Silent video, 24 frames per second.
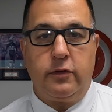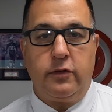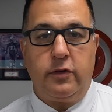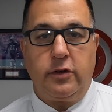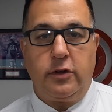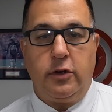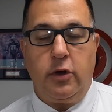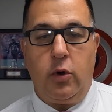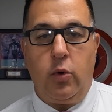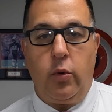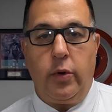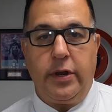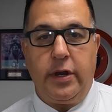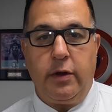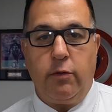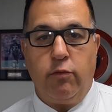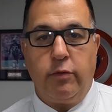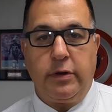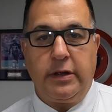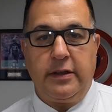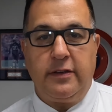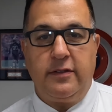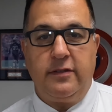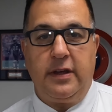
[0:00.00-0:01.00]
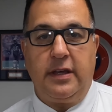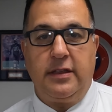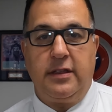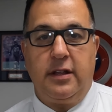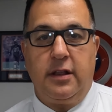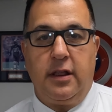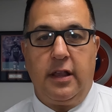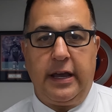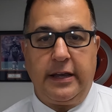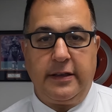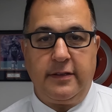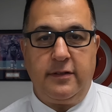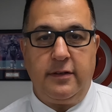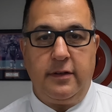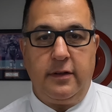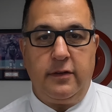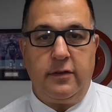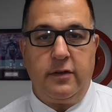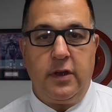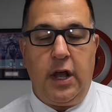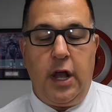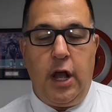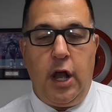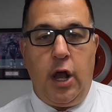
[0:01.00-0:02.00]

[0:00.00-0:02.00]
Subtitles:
to go in and reinstate the license.